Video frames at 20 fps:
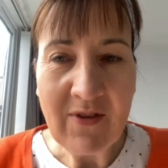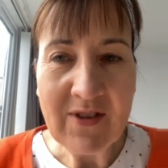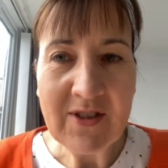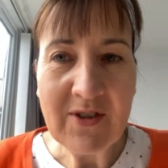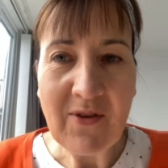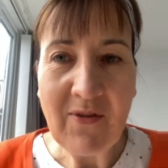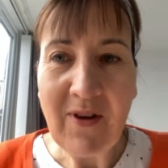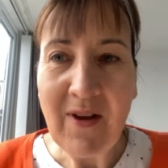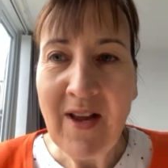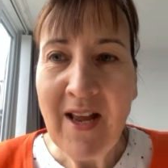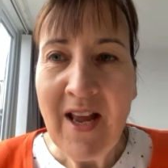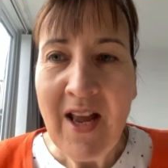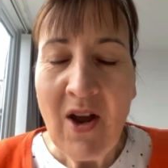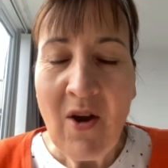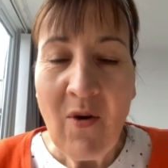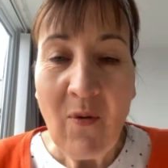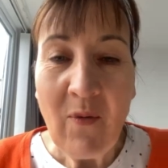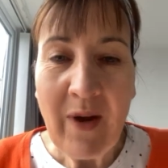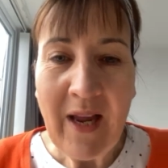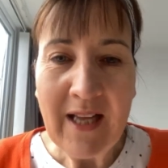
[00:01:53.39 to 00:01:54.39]
So
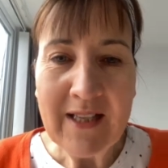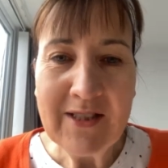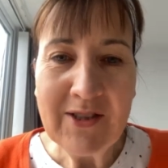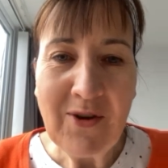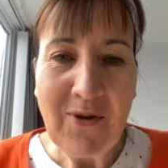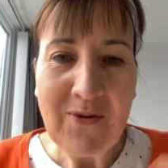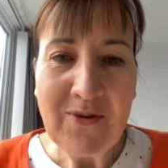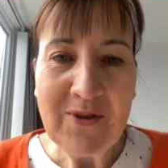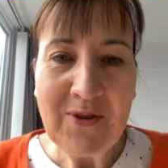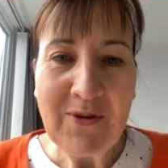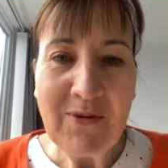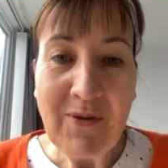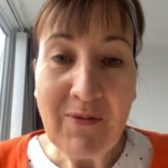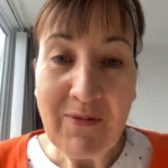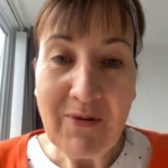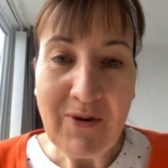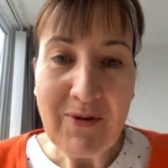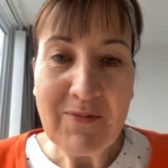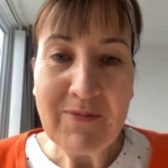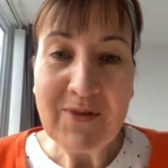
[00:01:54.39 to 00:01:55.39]
we had to go to a
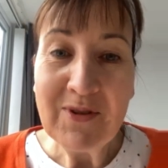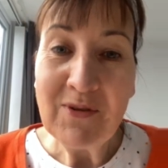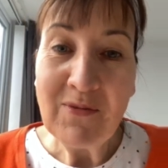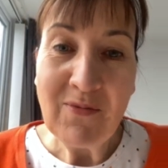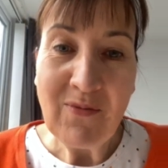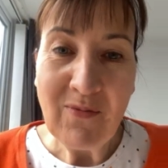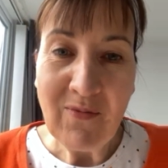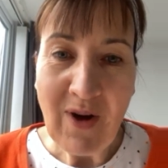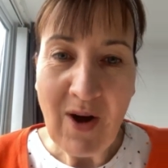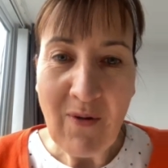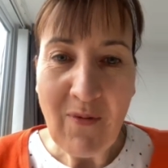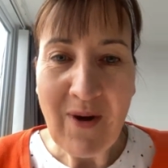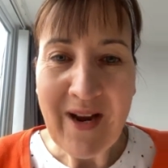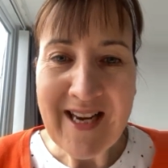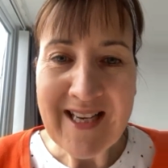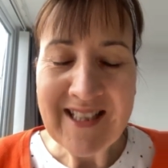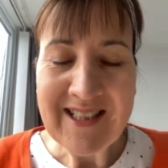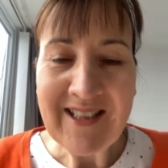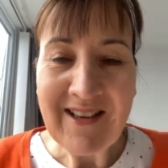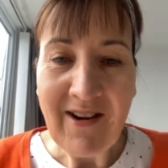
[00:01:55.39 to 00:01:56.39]
room to
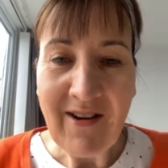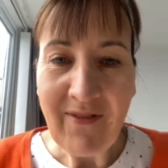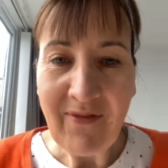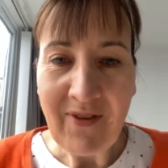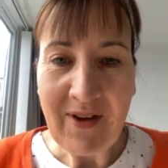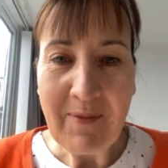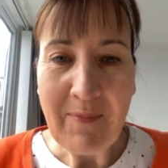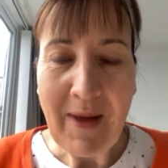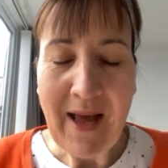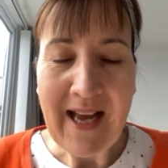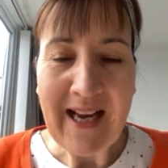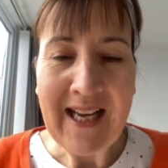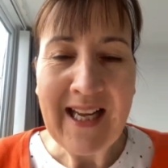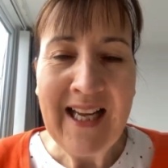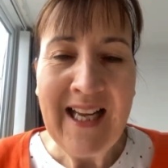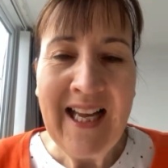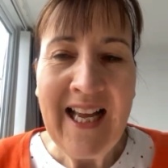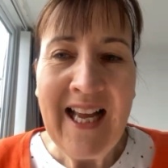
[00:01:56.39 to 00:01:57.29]
await our feedback,